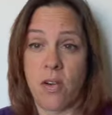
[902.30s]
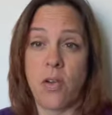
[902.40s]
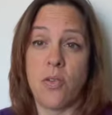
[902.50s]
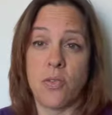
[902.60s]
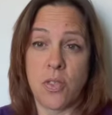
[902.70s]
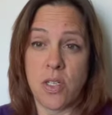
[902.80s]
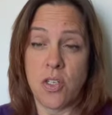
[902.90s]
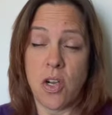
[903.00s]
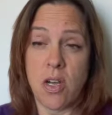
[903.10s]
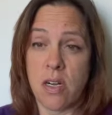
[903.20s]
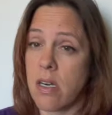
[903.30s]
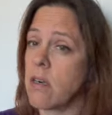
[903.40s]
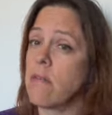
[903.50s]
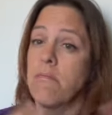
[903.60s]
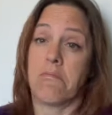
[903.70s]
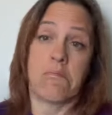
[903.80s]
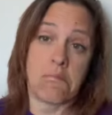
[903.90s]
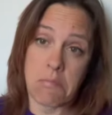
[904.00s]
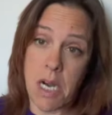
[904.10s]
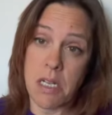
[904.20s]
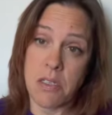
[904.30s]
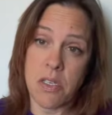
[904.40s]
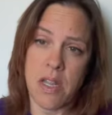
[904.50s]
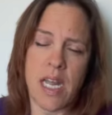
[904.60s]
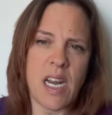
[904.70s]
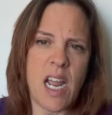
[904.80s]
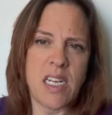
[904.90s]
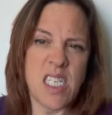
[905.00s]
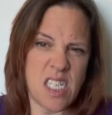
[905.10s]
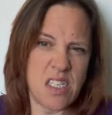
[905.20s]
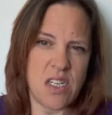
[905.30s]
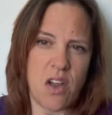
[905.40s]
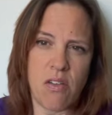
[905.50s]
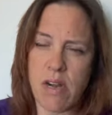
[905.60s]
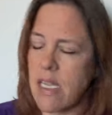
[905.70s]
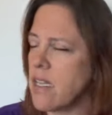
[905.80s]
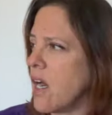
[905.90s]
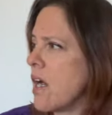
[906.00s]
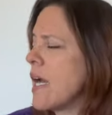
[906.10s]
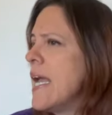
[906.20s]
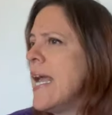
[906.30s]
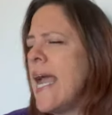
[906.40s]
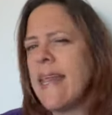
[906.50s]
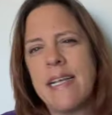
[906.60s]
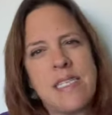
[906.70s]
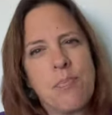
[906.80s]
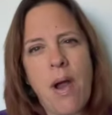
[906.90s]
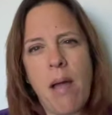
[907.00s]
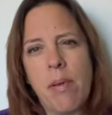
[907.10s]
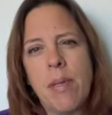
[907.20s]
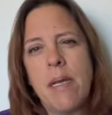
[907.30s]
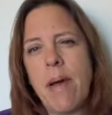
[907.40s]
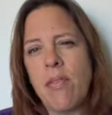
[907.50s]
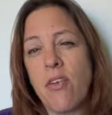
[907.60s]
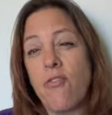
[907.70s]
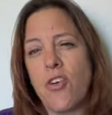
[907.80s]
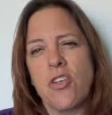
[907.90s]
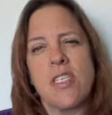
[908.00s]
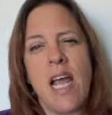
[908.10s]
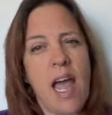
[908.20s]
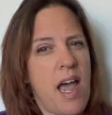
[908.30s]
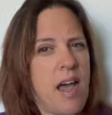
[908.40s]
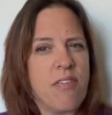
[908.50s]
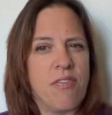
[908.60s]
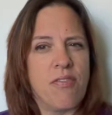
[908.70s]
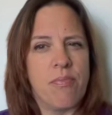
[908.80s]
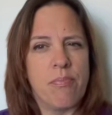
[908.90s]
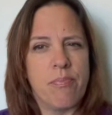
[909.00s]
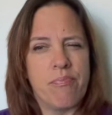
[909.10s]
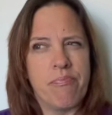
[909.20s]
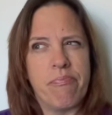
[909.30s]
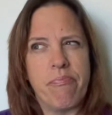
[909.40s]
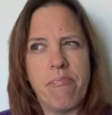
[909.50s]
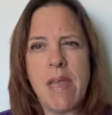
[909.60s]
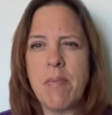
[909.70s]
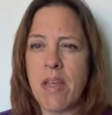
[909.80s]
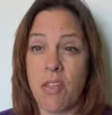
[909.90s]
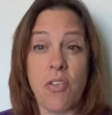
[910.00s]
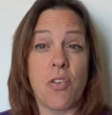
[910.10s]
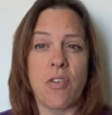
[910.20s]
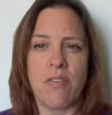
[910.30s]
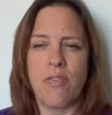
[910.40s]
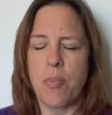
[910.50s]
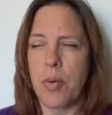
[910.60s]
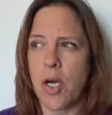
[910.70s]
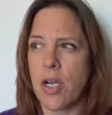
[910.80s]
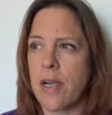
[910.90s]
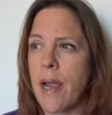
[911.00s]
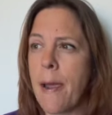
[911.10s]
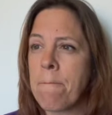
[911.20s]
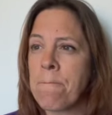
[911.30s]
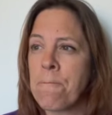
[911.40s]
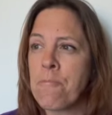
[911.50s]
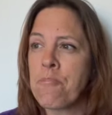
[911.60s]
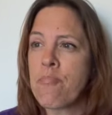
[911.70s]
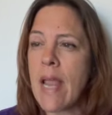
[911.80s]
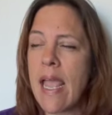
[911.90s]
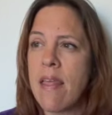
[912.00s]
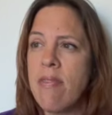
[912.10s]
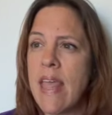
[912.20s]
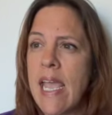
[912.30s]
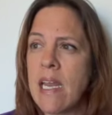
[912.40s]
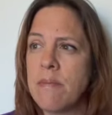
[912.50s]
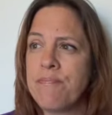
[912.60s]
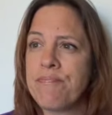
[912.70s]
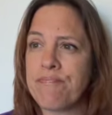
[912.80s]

who's the daughter, right? So that kind of says it all right there. And that's probably about the first half, maybe a third of the book. And then